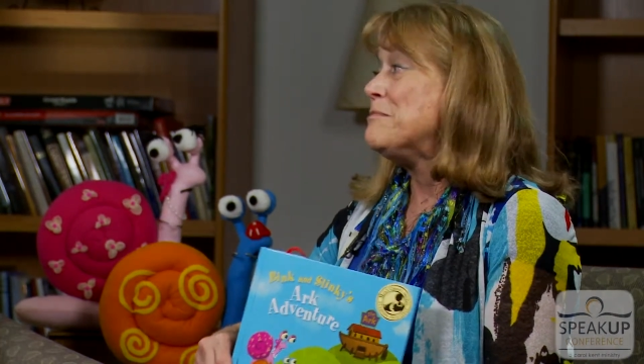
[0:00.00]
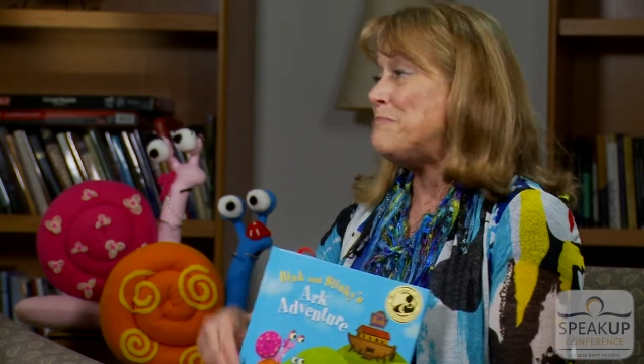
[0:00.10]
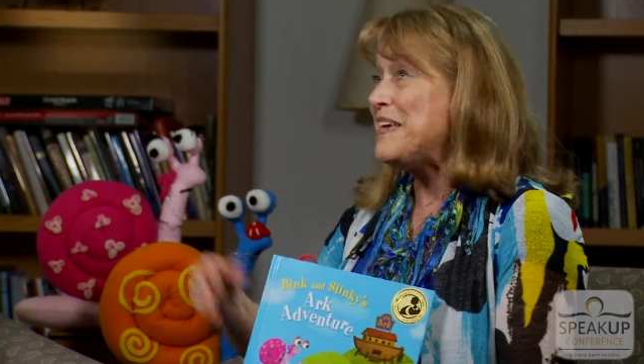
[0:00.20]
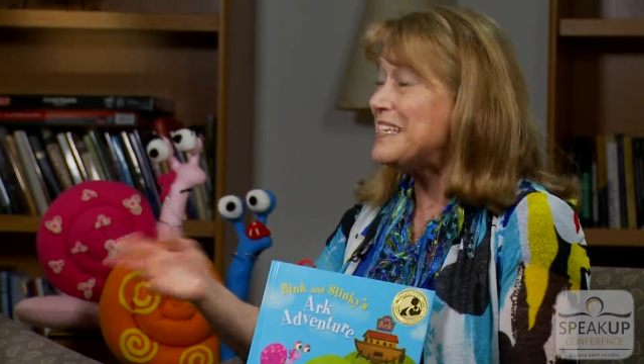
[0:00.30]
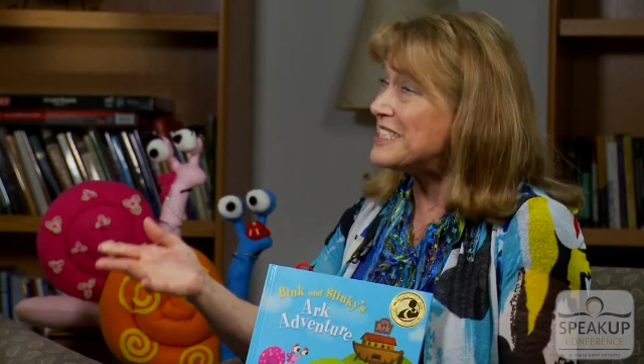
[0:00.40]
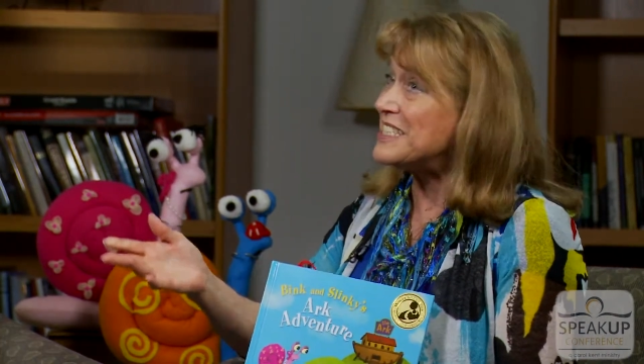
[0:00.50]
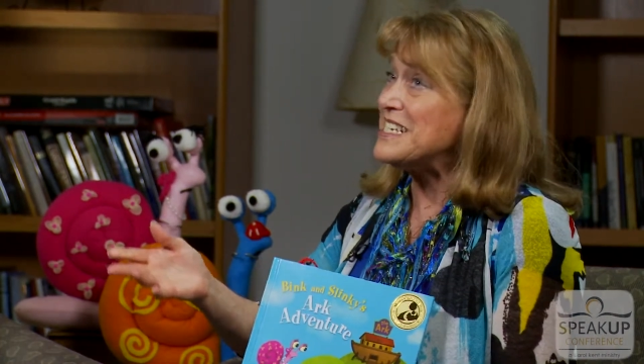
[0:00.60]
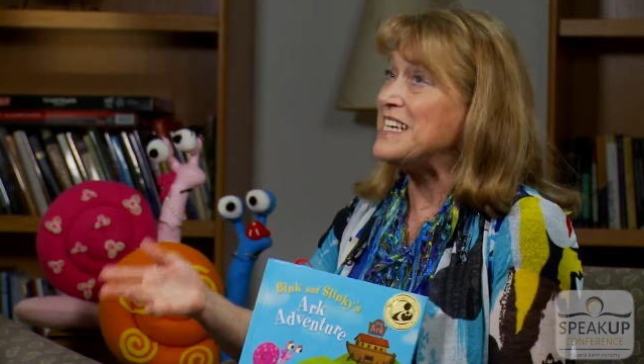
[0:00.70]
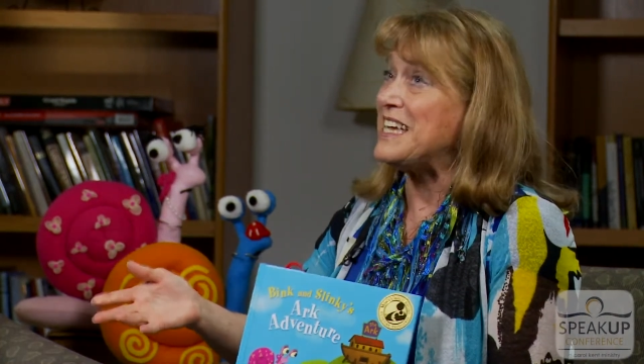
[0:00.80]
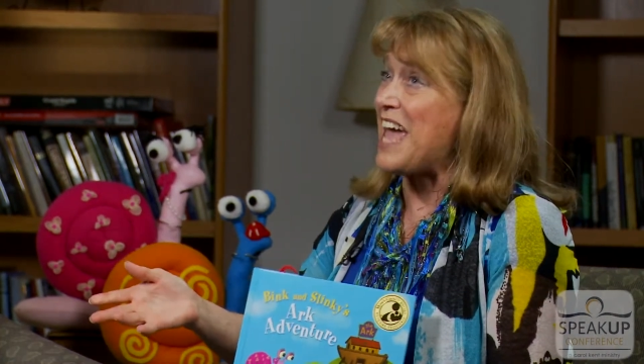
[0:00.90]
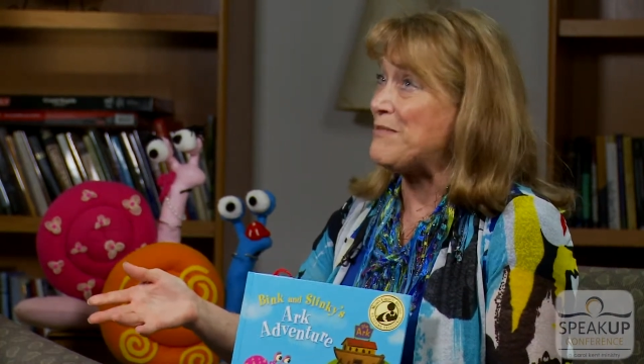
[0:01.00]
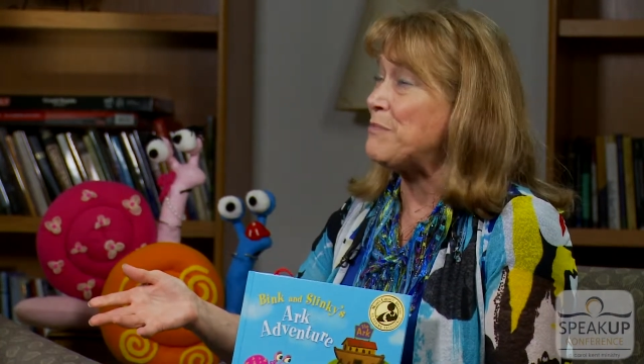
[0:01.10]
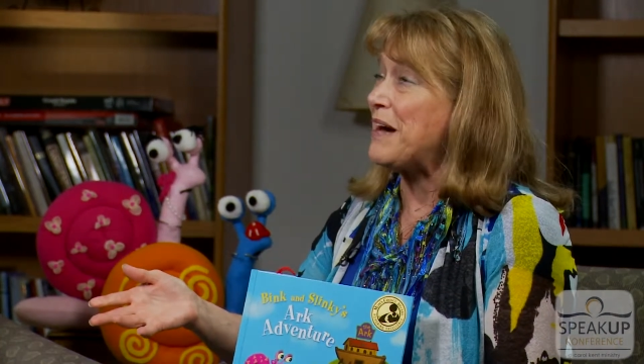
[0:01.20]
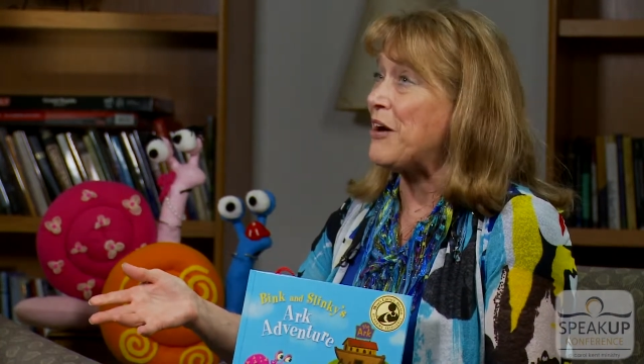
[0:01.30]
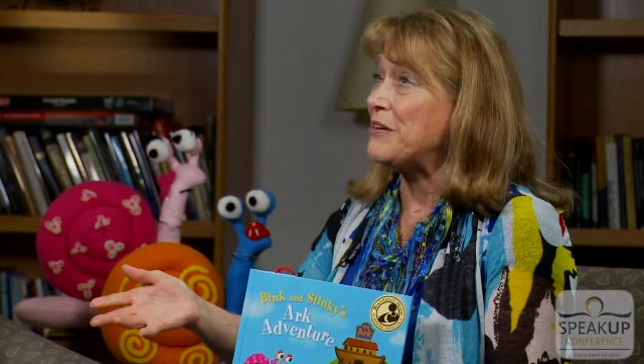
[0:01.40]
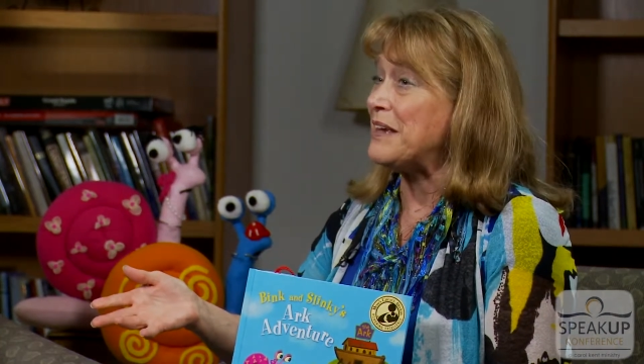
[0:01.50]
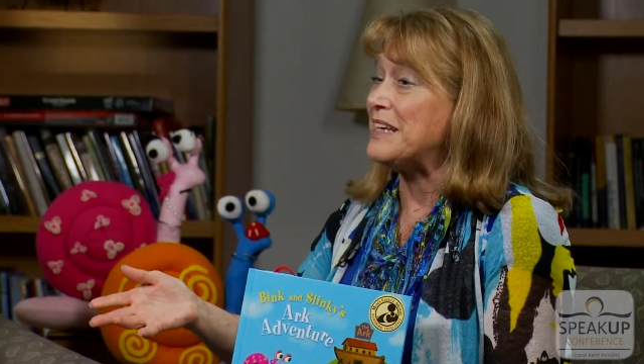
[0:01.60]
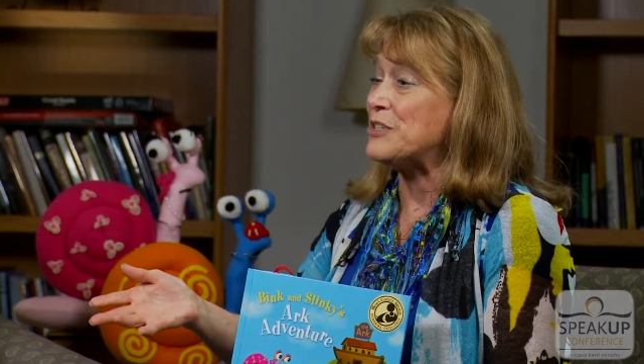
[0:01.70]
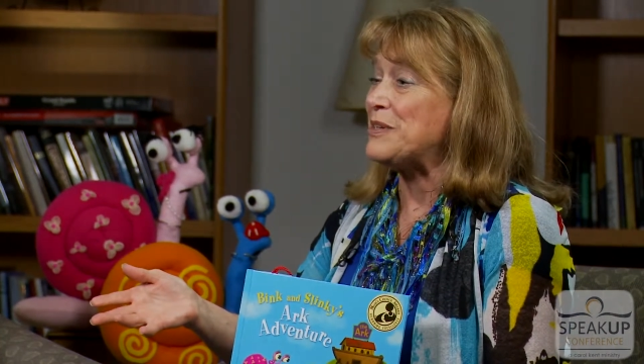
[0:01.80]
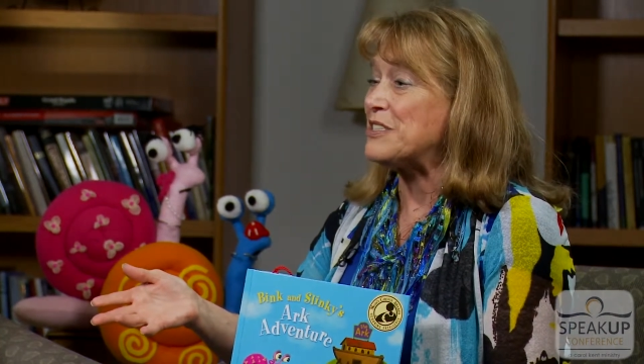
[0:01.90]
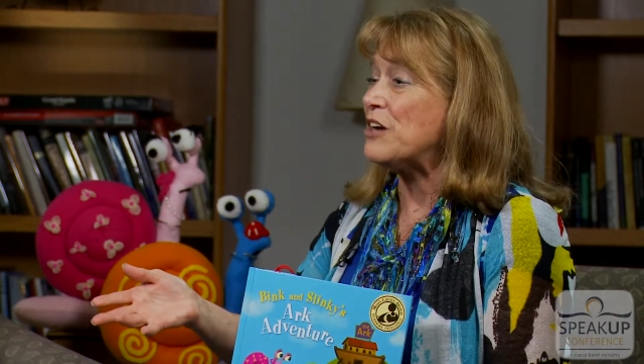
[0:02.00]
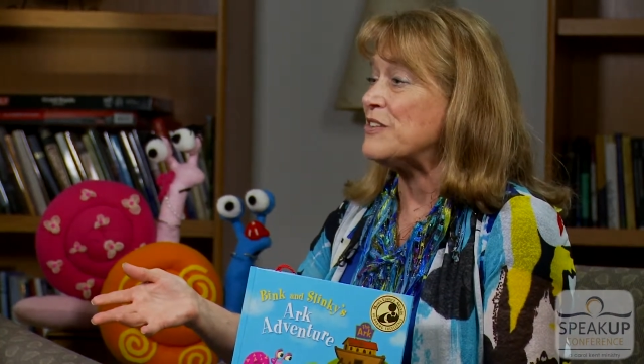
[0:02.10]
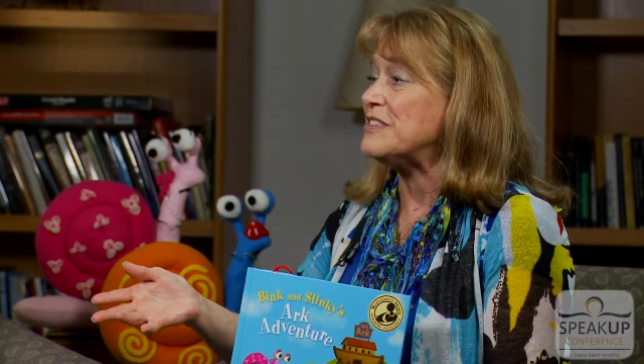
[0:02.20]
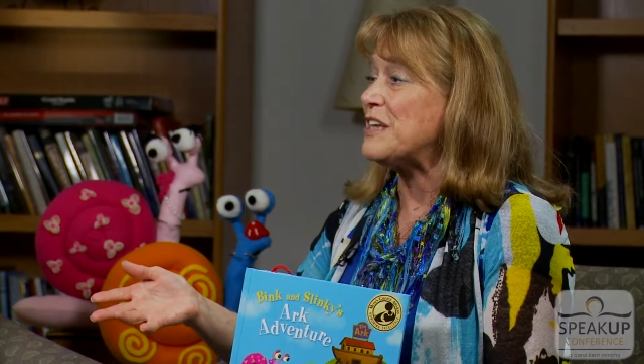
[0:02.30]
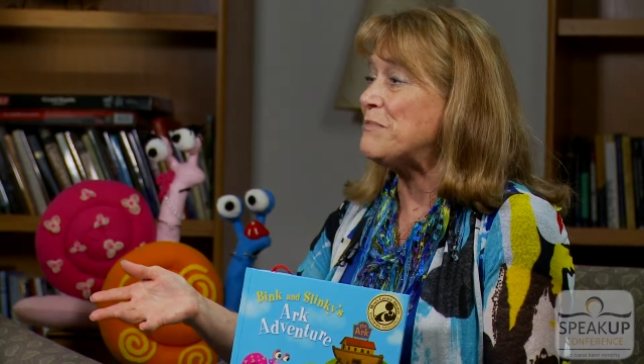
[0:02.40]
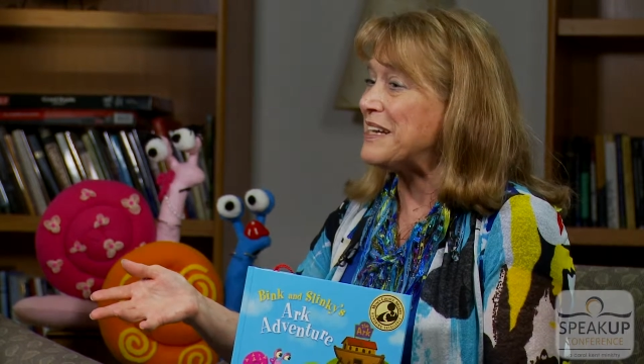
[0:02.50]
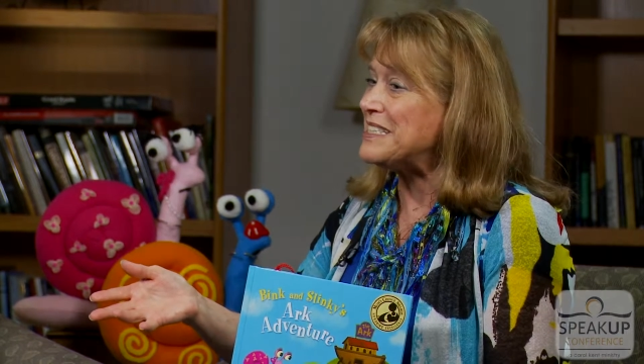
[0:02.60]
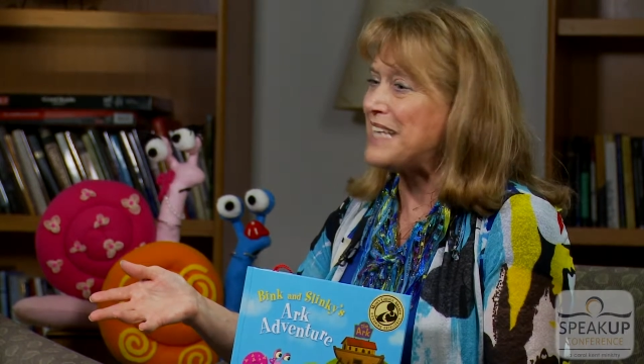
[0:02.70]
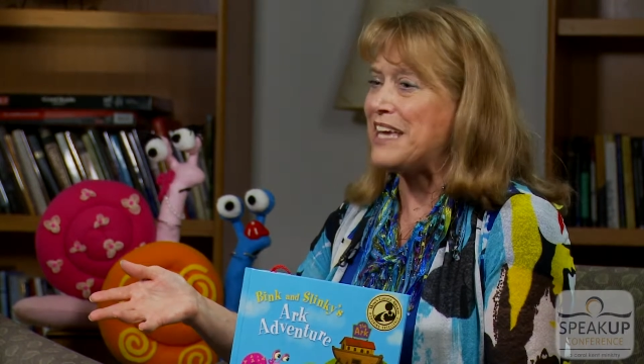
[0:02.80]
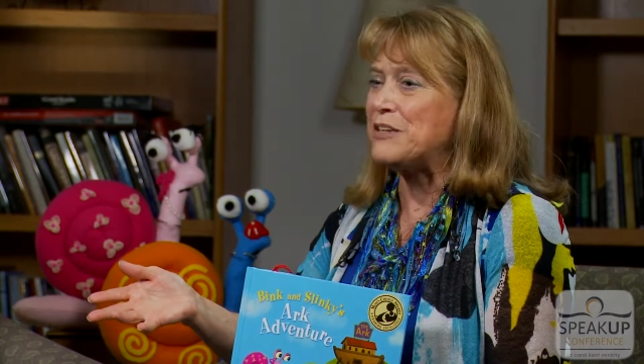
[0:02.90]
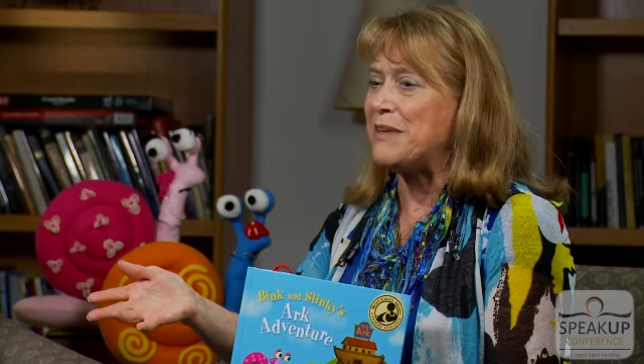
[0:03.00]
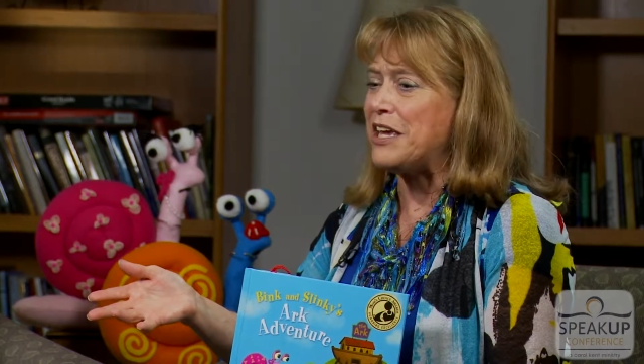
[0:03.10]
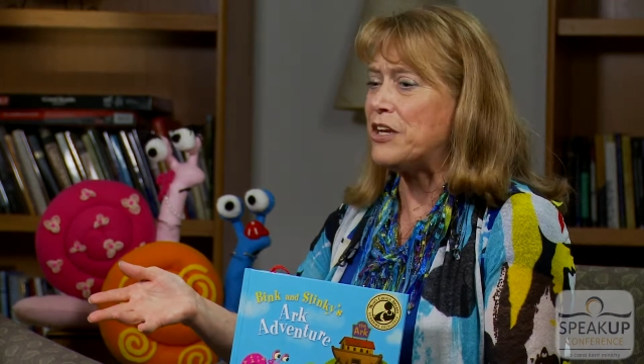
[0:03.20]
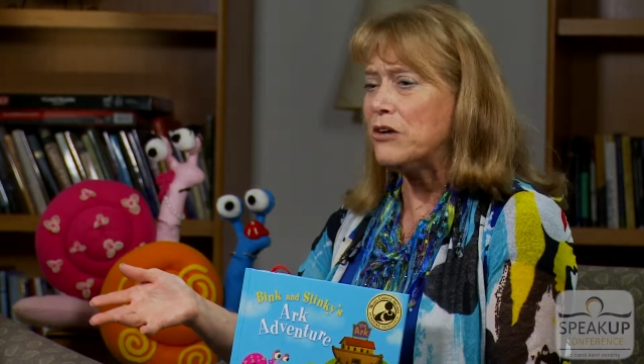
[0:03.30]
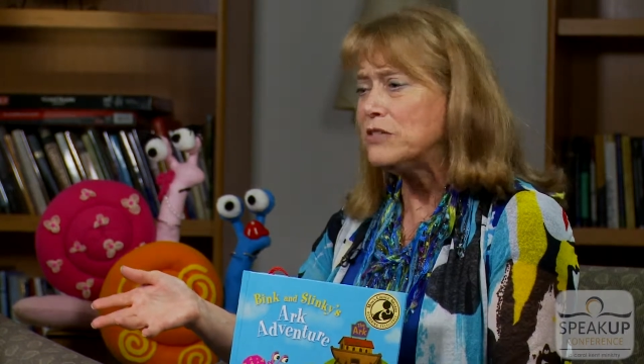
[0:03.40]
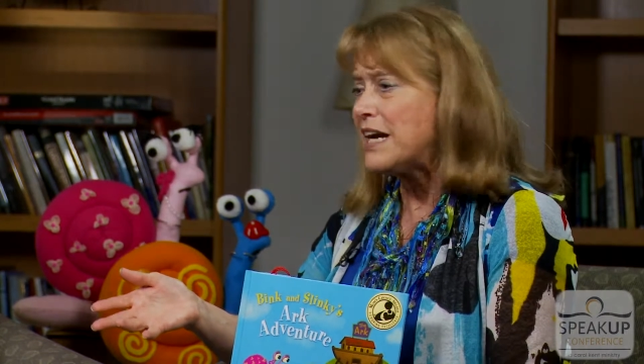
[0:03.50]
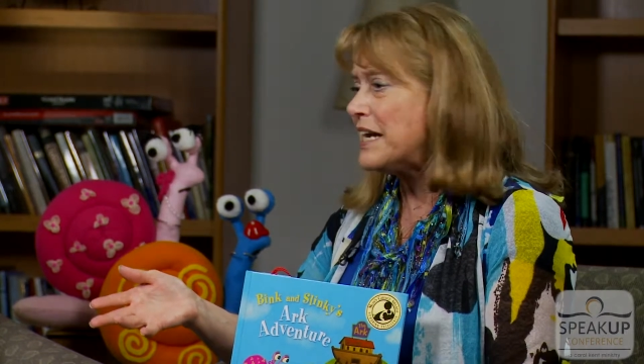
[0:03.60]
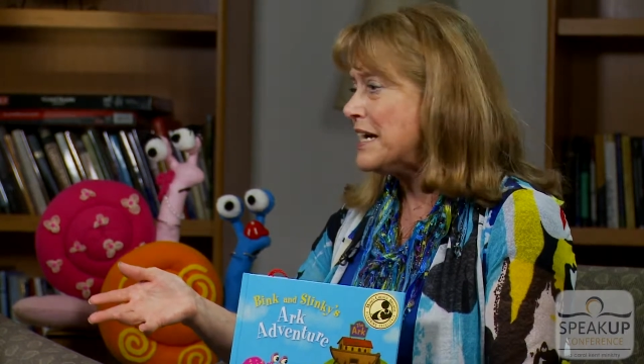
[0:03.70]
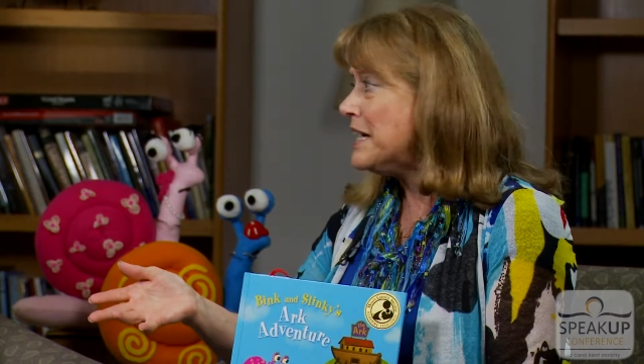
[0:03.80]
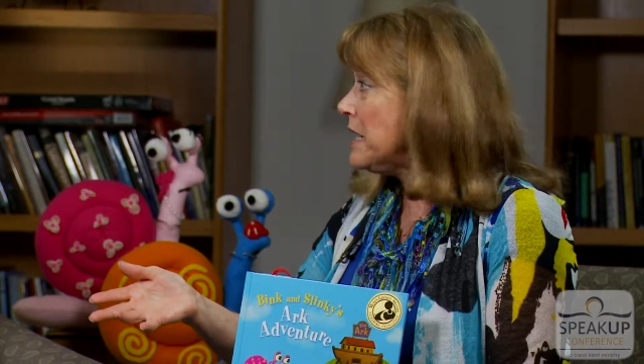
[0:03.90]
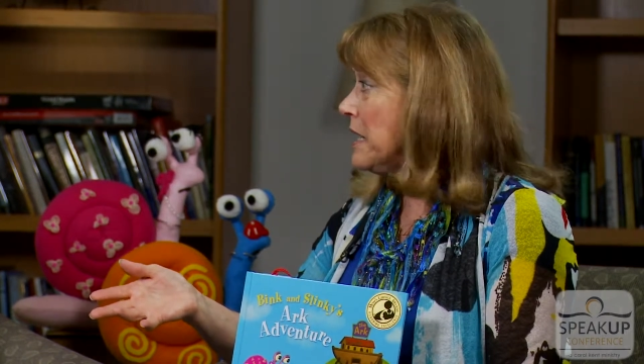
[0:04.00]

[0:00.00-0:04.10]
Bink and Slinky came about as a result of somebody saying to me, you know, Donna,